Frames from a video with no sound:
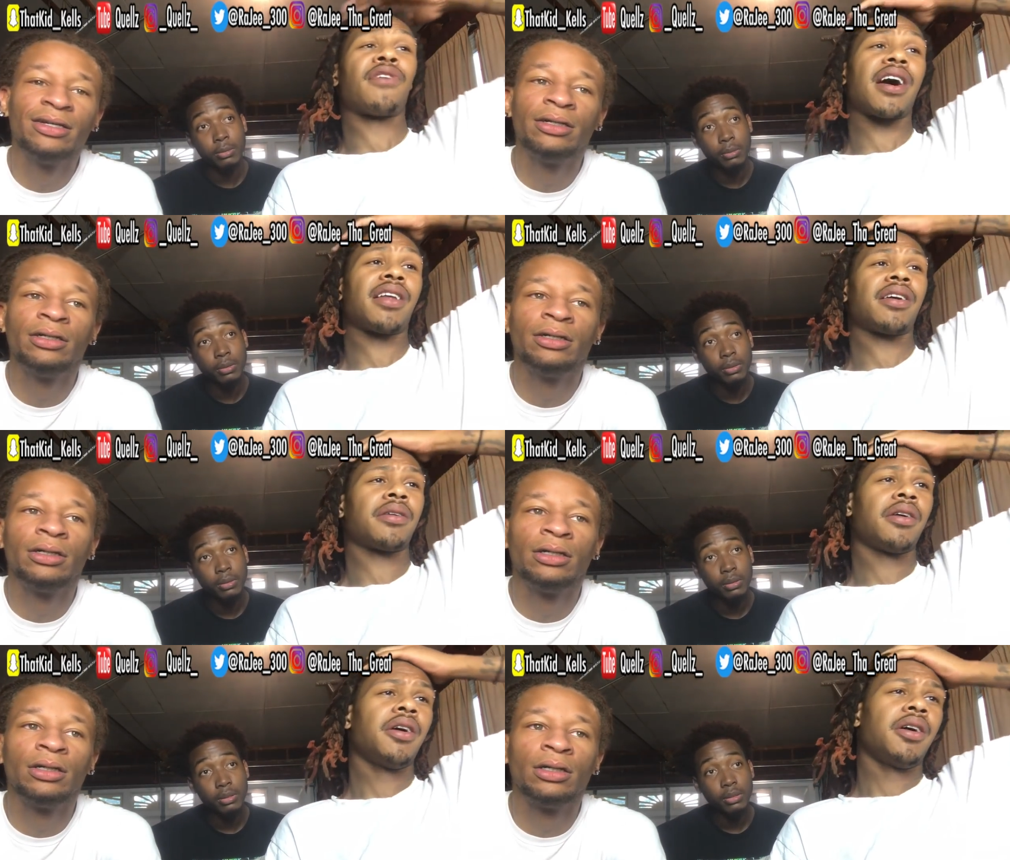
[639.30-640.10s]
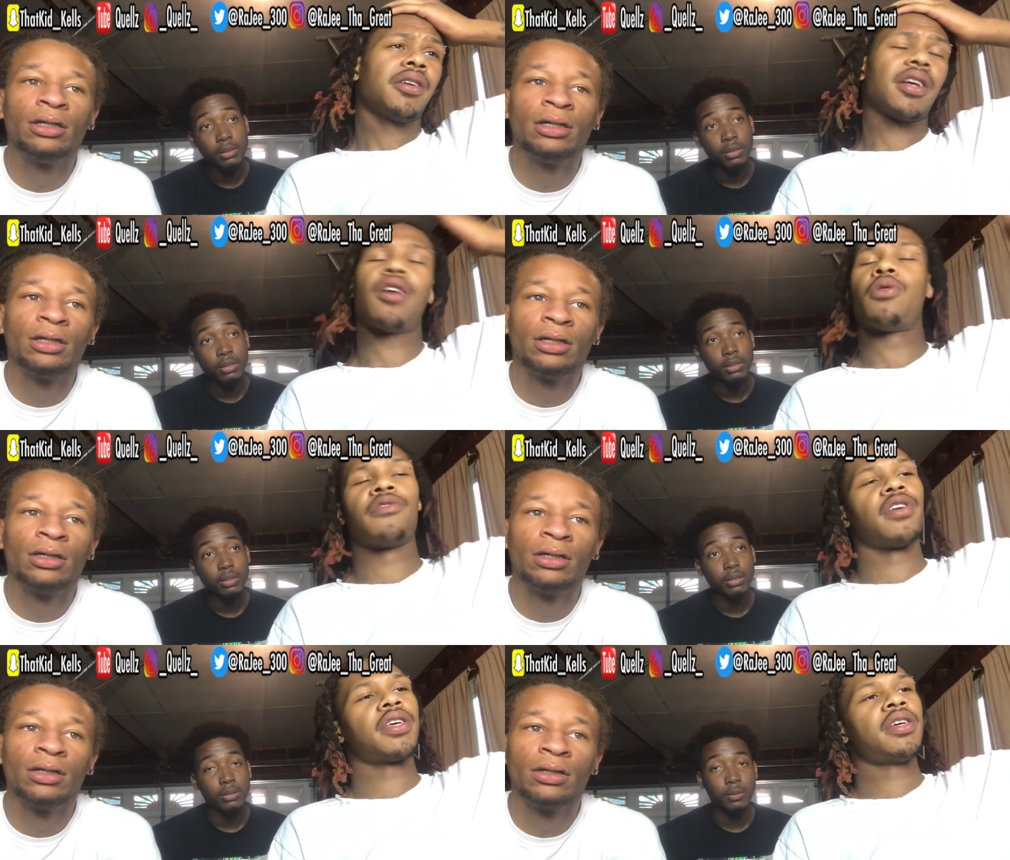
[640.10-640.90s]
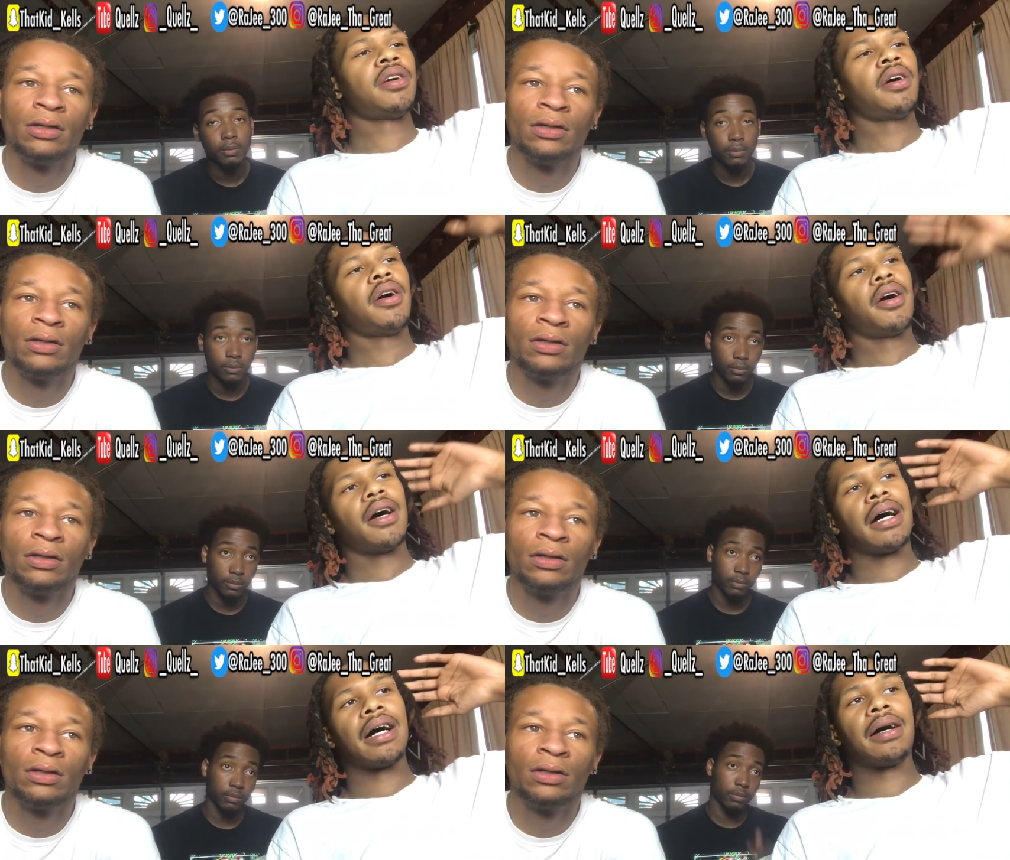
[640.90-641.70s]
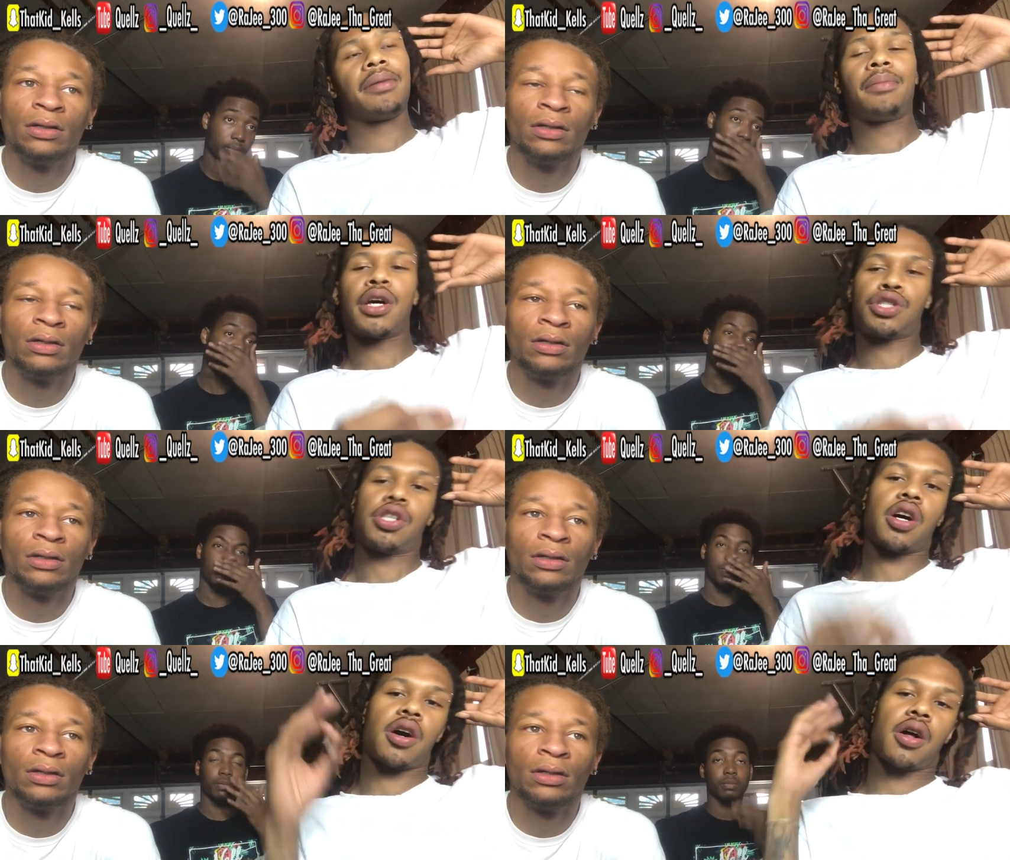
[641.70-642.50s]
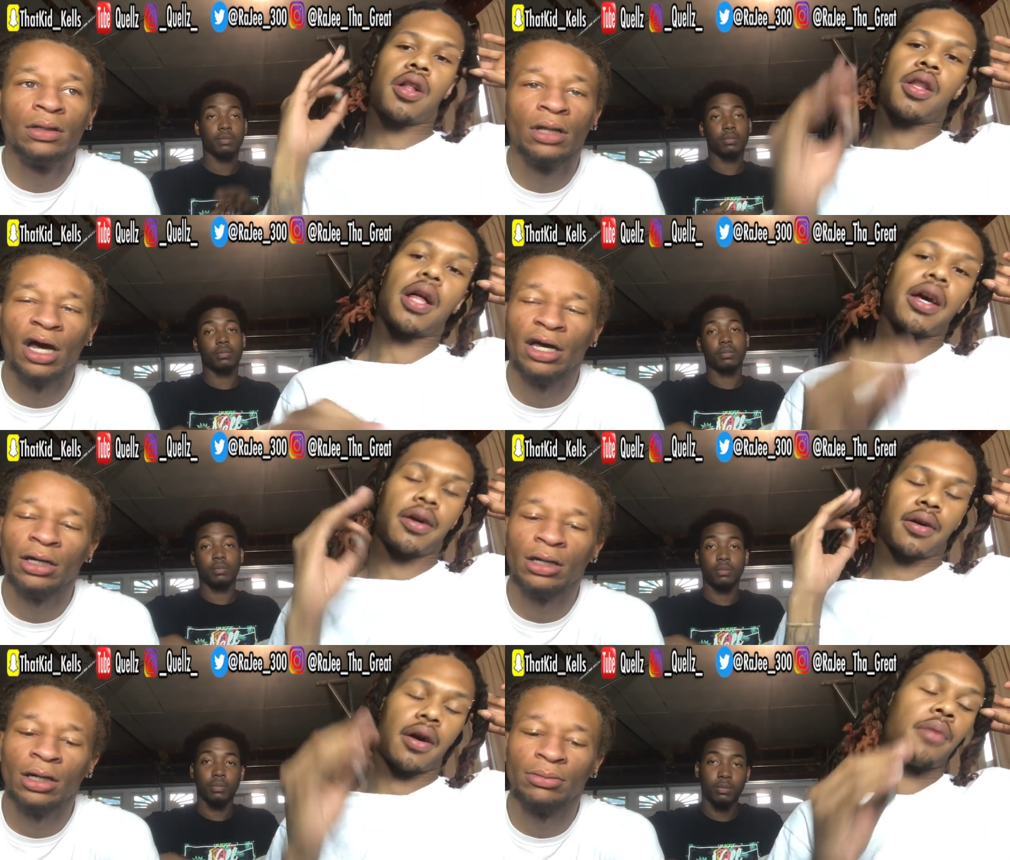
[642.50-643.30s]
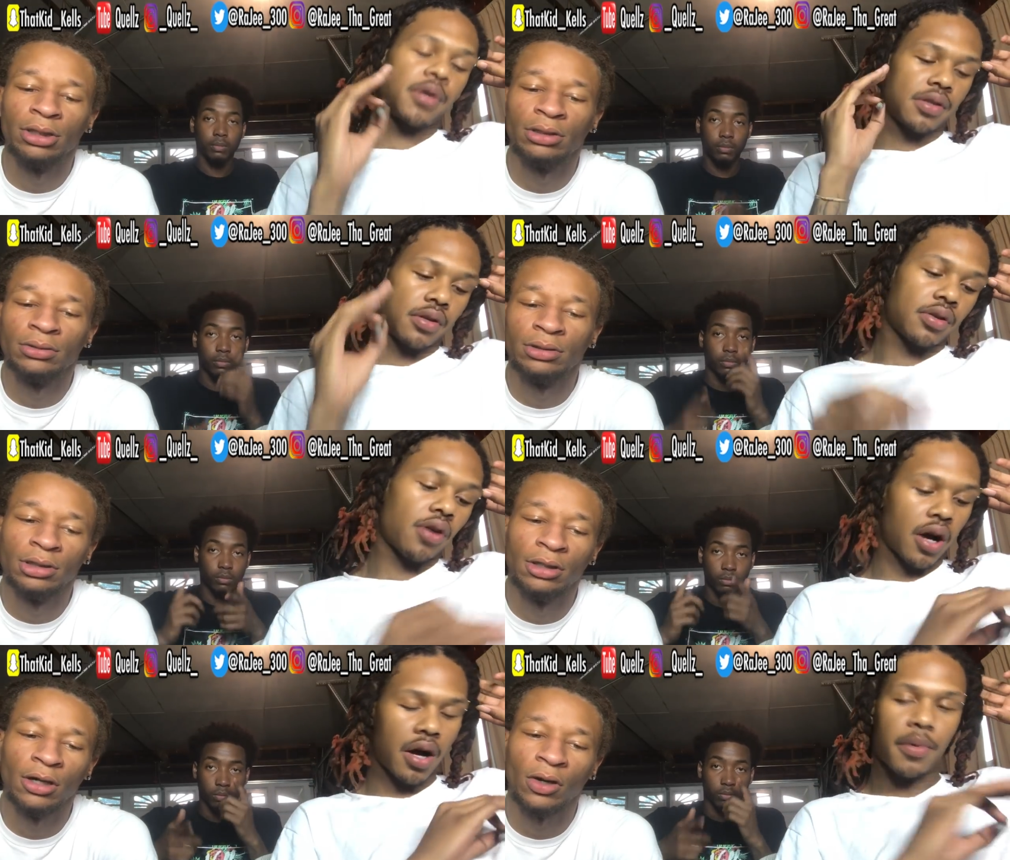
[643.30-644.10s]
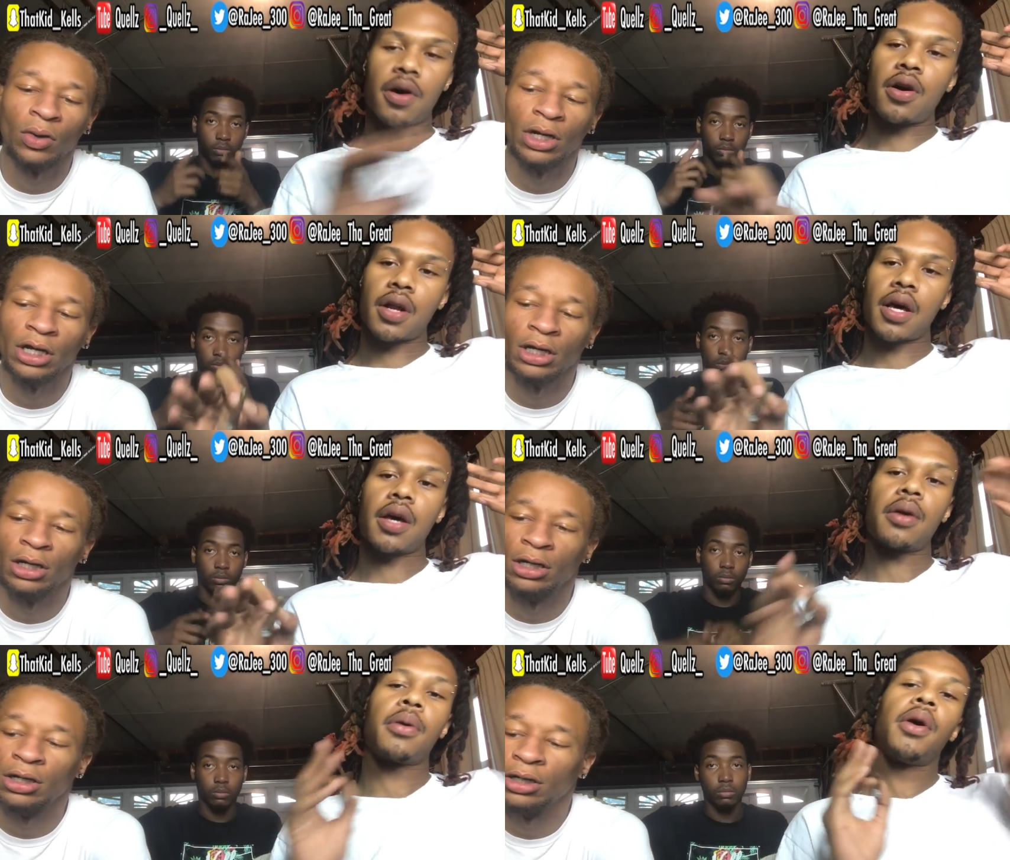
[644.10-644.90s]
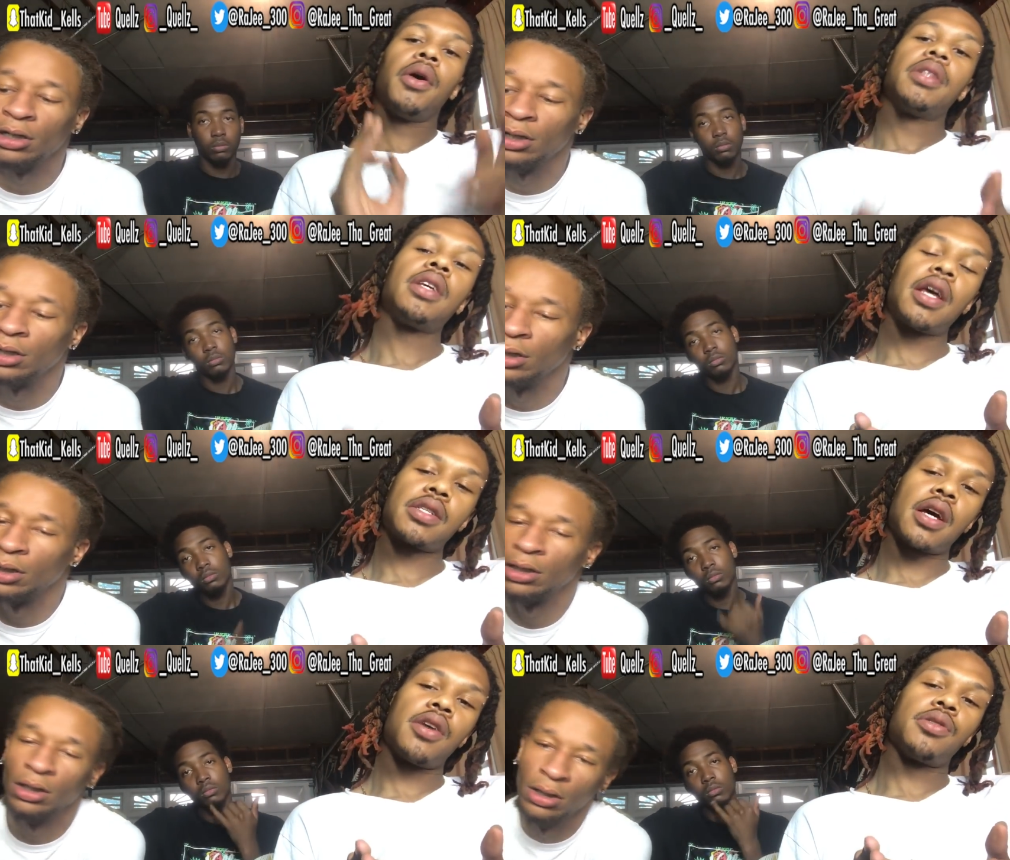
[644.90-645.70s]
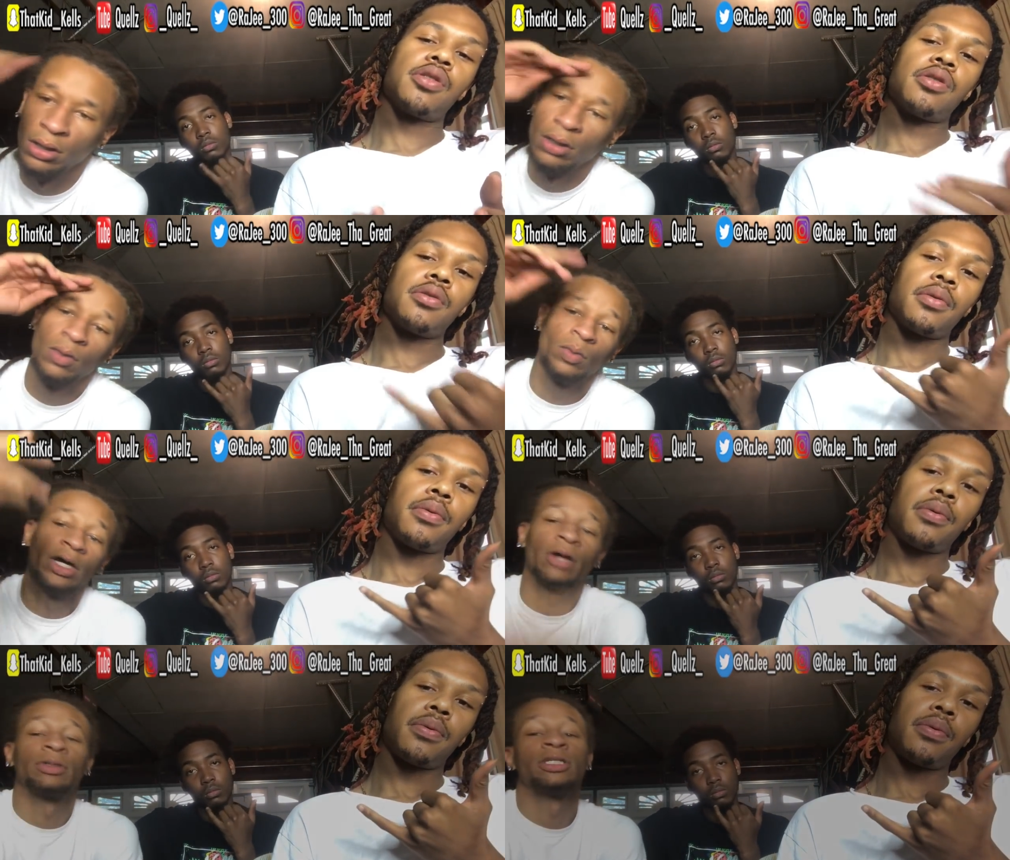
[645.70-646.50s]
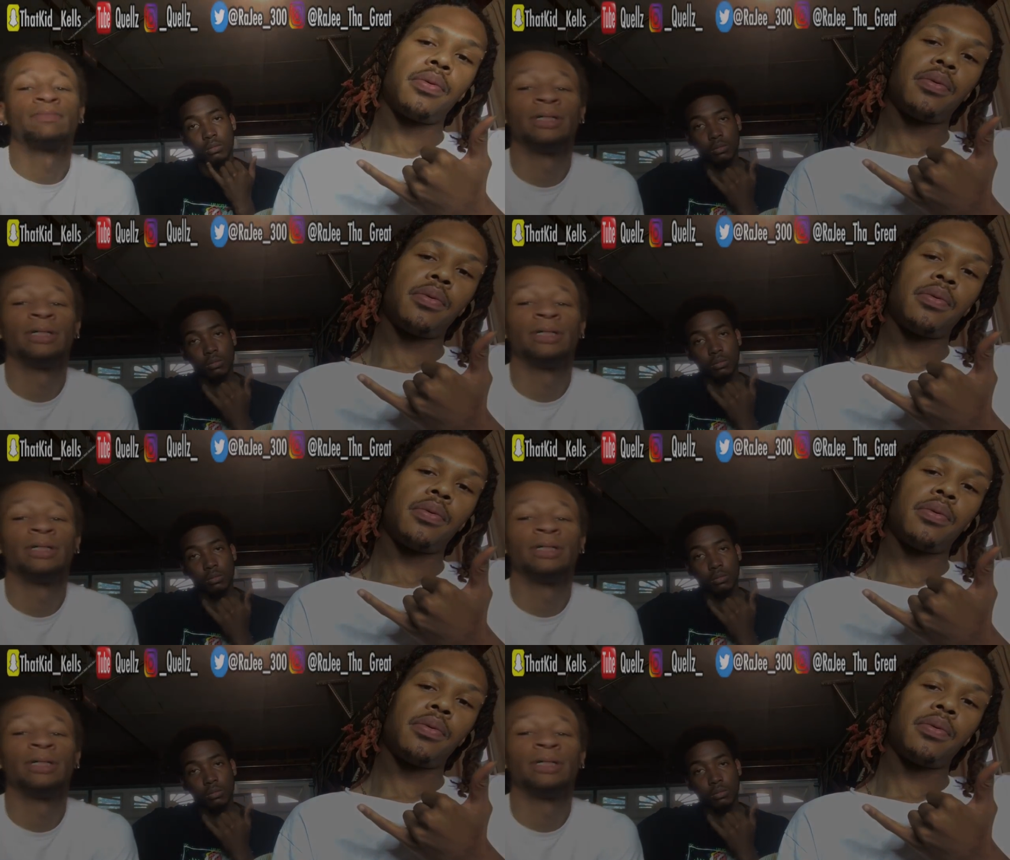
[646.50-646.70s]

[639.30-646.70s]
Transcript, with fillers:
Speaker 1: Friday. Shout out with Vicky. Uh, make sure y'all like, like, comment, subscribe, all, all that. that. The next you do, We out this